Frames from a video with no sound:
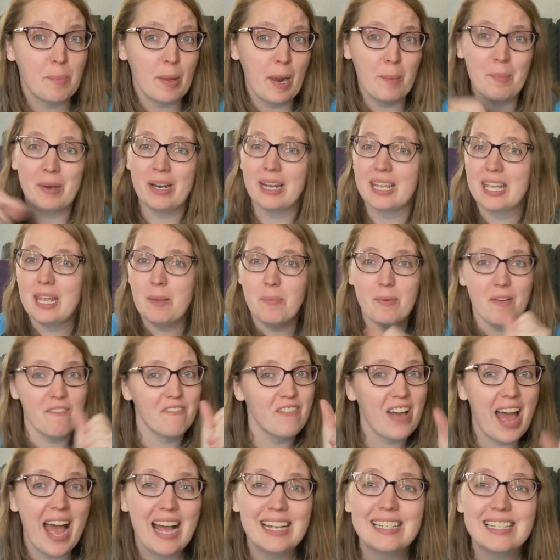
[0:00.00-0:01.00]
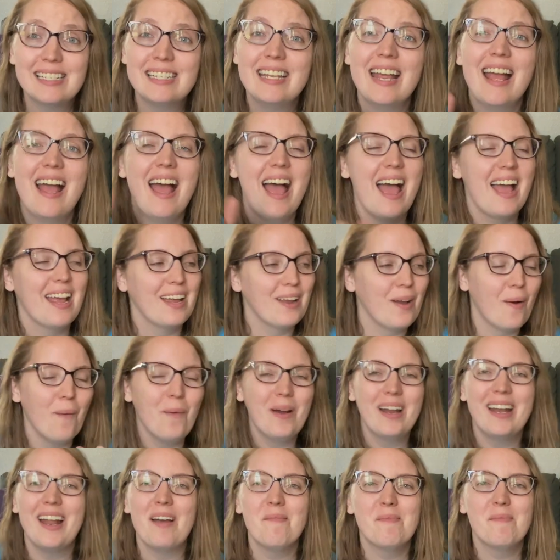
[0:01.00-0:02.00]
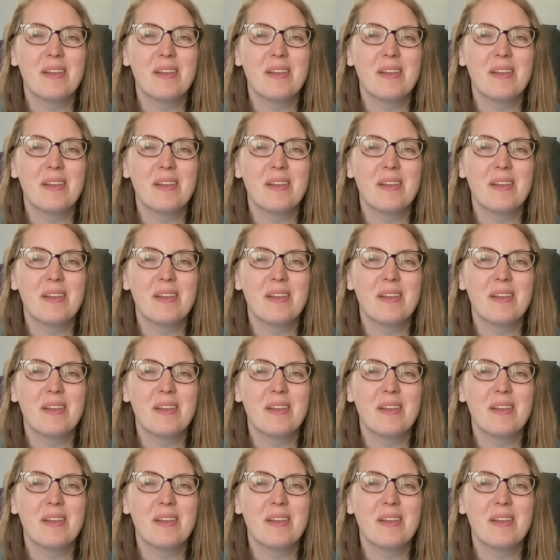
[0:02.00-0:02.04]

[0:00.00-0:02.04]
but I'm gonna keep it fast and going,